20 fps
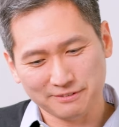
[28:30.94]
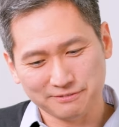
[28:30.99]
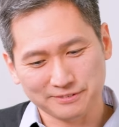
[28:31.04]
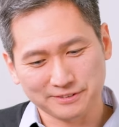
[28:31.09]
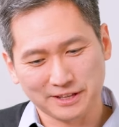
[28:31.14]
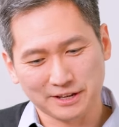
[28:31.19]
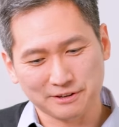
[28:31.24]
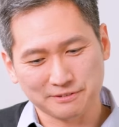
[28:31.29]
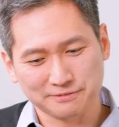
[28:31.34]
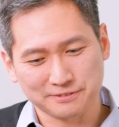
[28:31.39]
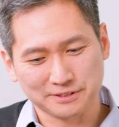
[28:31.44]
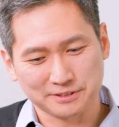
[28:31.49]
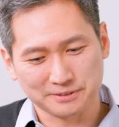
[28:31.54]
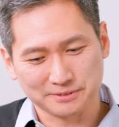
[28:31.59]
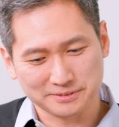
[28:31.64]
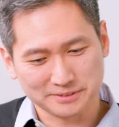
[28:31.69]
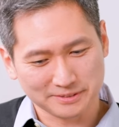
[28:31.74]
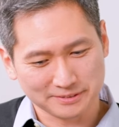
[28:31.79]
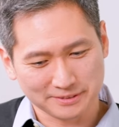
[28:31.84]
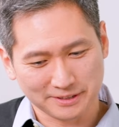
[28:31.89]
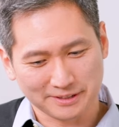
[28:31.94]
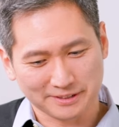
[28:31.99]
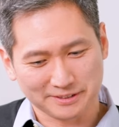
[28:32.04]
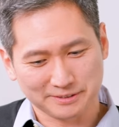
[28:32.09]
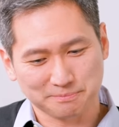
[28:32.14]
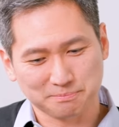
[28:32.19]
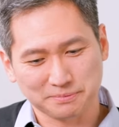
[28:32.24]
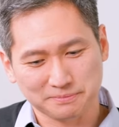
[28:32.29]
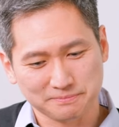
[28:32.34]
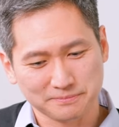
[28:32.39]
lot of fun,
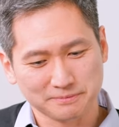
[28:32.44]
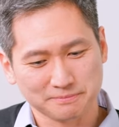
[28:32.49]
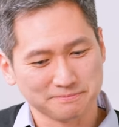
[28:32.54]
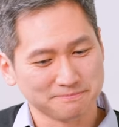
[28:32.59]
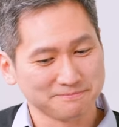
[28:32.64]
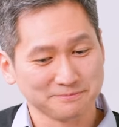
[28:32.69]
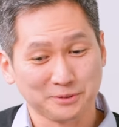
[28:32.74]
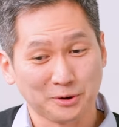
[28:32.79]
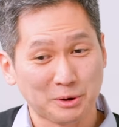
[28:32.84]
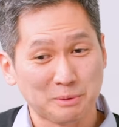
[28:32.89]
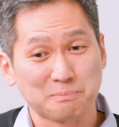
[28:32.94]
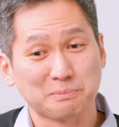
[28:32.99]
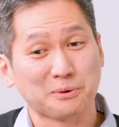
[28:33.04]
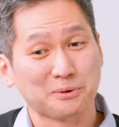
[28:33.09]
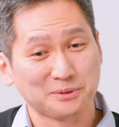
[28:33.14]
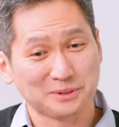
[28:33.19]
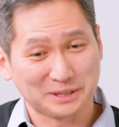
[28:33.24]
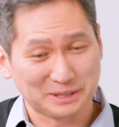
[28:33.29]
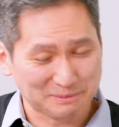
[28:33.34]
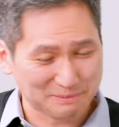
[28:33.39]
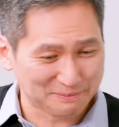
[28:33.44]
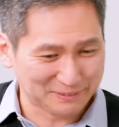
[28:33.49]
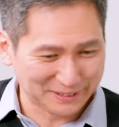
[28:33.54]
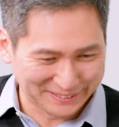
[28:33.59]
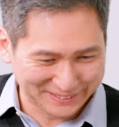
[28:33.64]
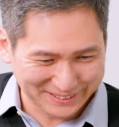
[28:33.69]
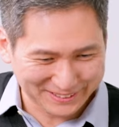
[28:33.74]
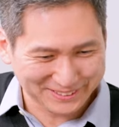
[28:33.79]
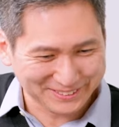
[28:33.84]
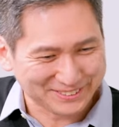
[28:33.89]
like going bowling in
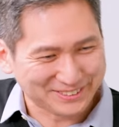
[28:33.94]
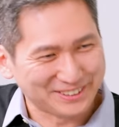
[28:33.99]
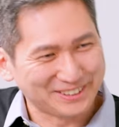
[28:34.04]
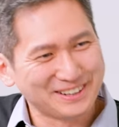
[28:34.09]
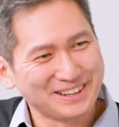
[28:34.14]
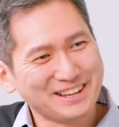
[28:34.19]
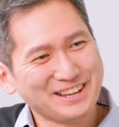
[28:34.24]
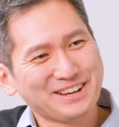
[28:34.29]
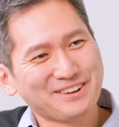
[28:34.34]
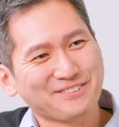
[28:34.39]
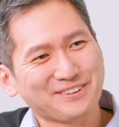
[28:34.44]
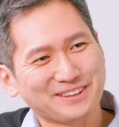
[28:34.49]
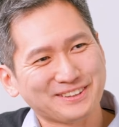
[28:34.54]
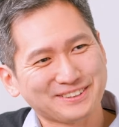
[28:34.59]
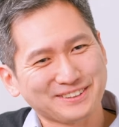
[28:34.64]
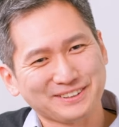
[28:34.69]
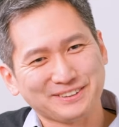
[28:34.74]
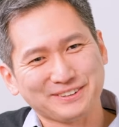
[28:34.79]
particular with a